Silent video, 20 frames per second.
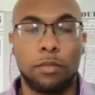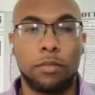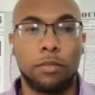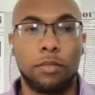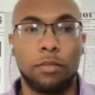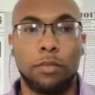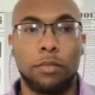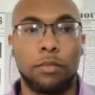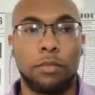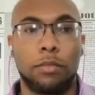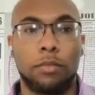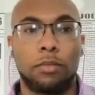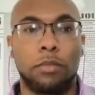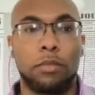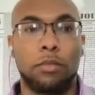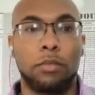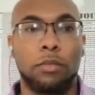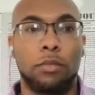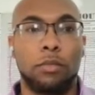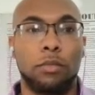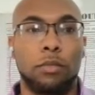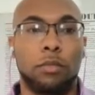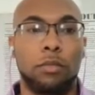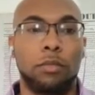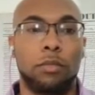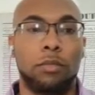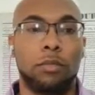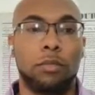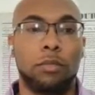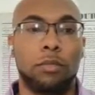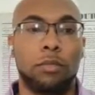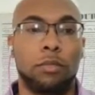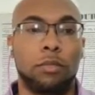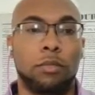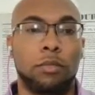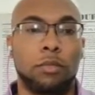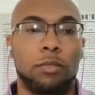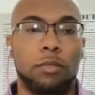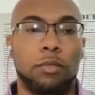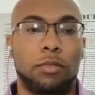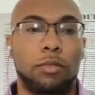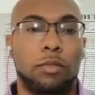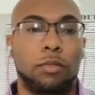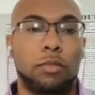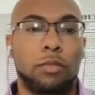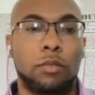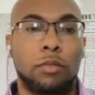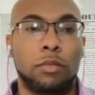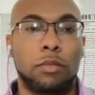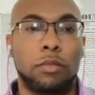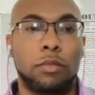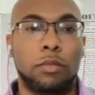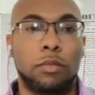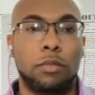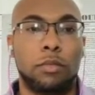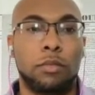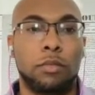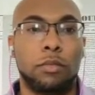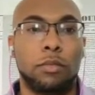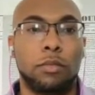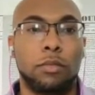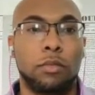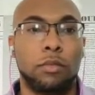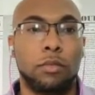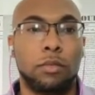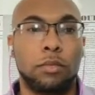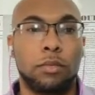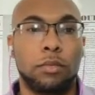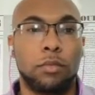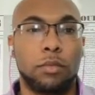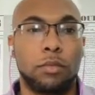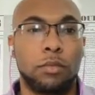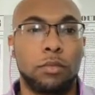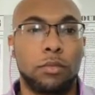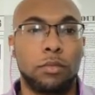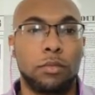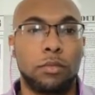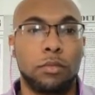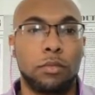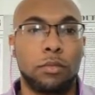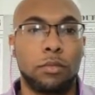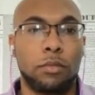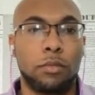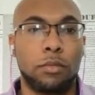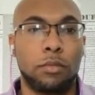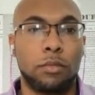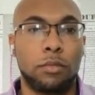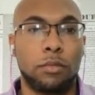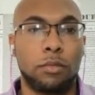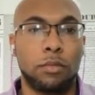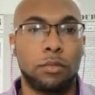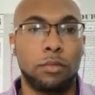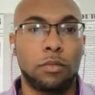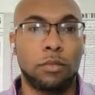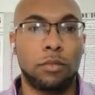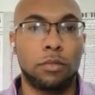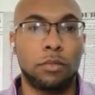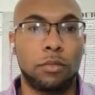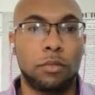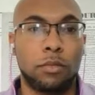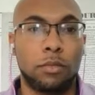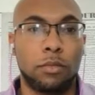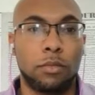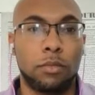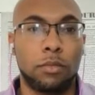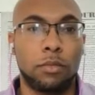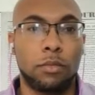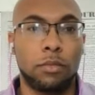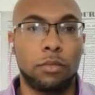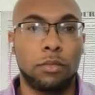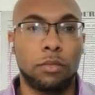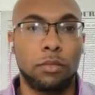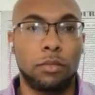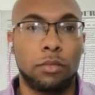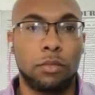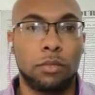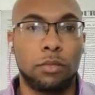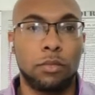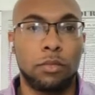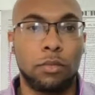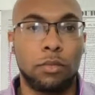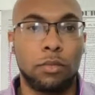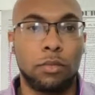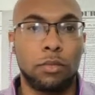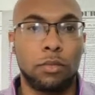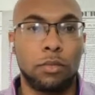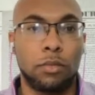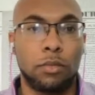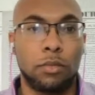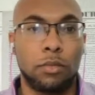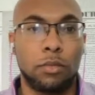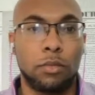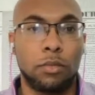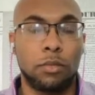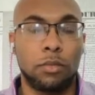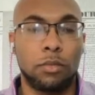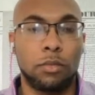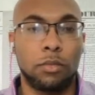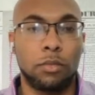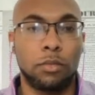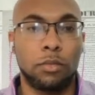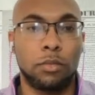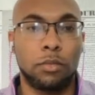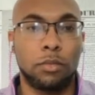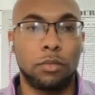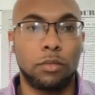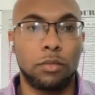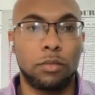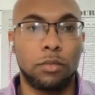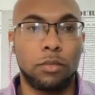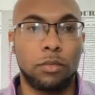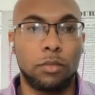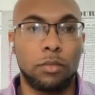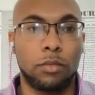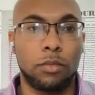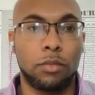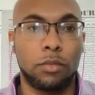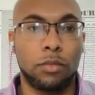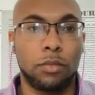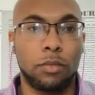(silent)